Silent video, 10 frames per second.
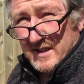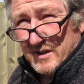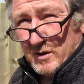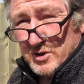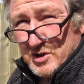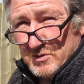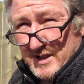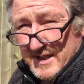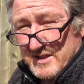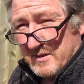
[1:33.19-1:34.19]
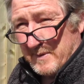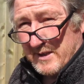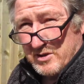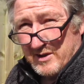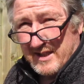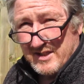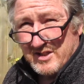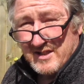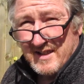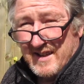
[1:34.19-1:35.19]
the hotter it is, the better it
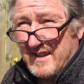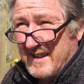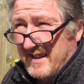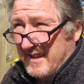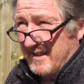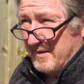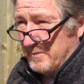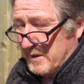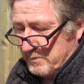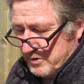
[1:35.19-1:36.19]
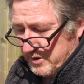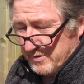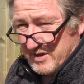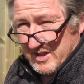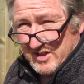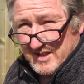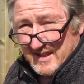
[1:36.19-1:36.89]
is. People use this